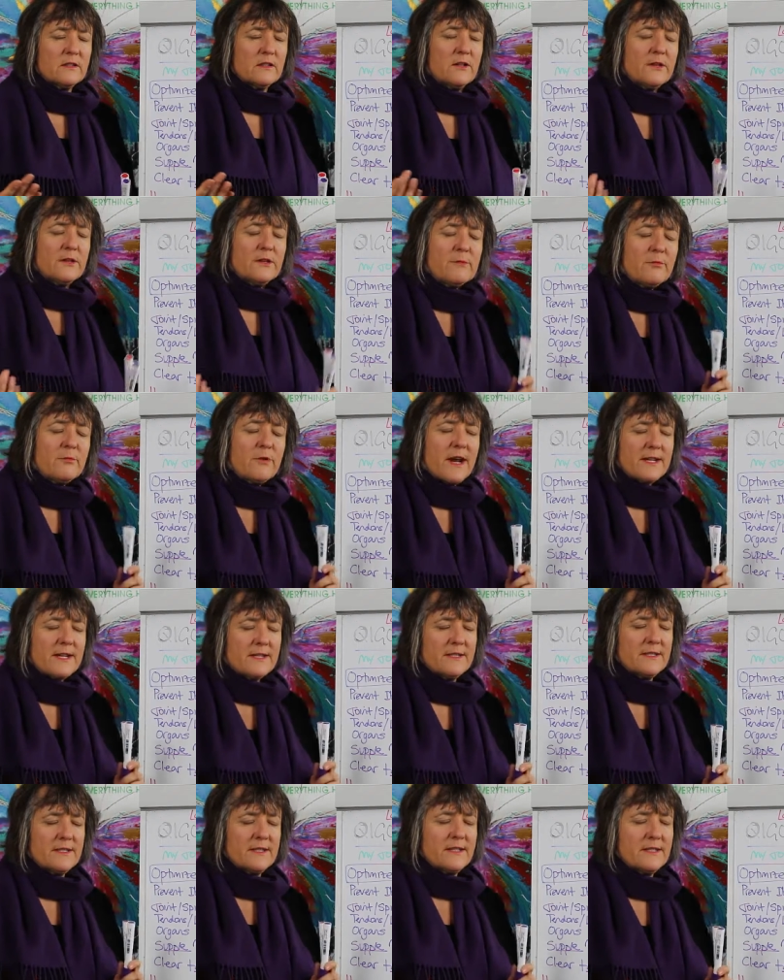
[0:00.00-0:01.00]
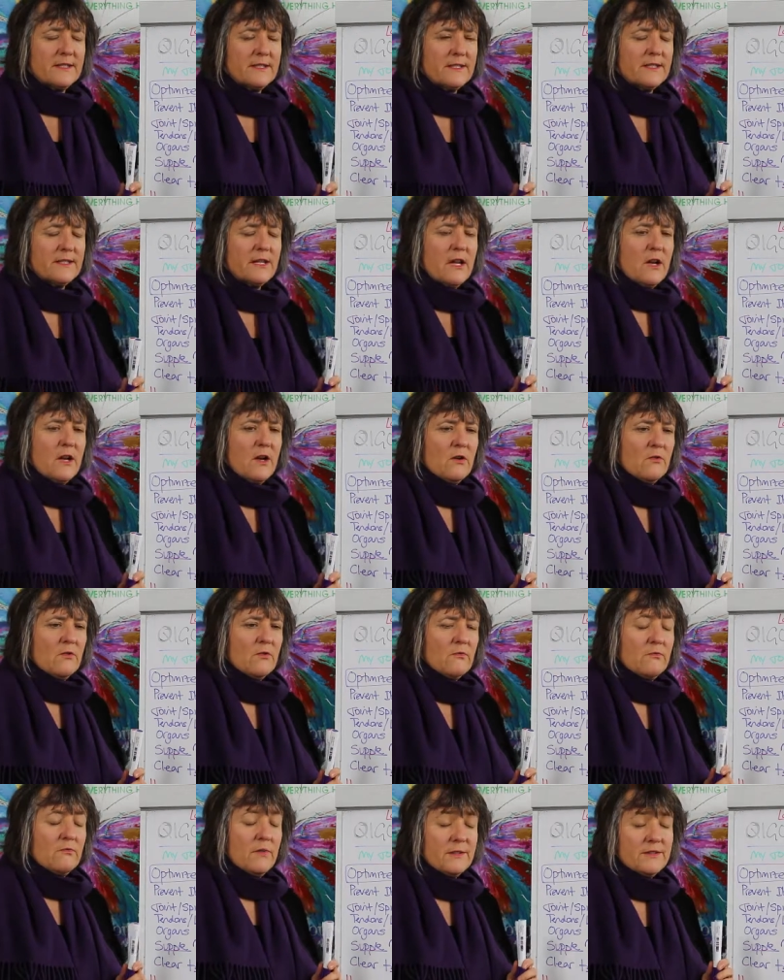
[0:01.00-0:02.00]
a lot of the practices
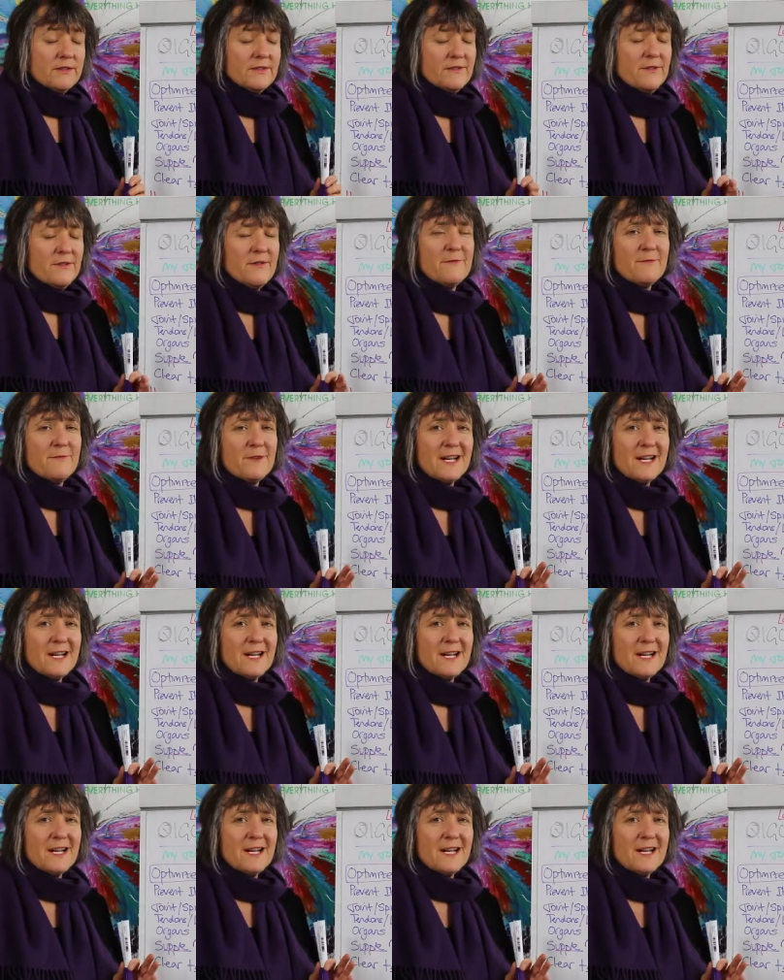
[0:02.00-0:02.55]
or most of them